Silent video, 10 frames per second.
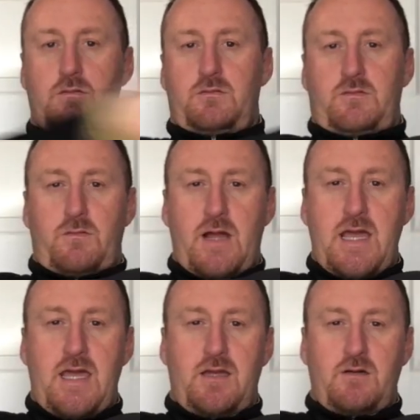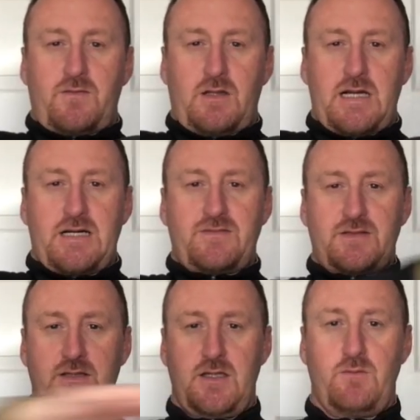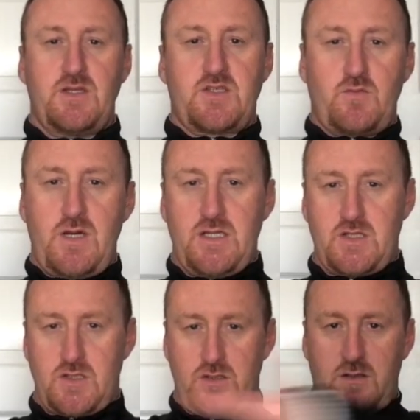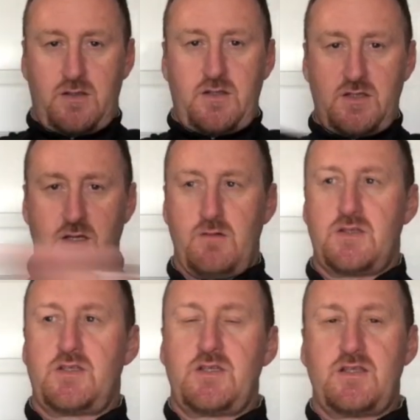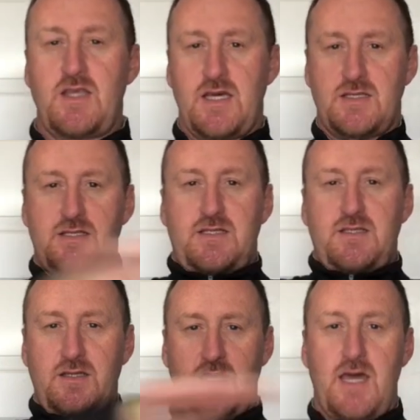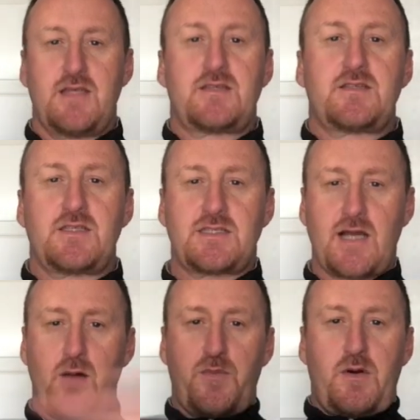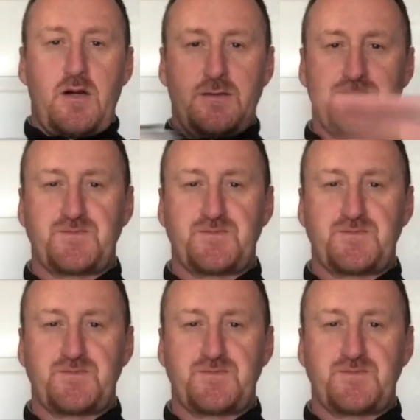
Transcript: right hand over left and then we switch. So it's just this. Okay, this is the top part.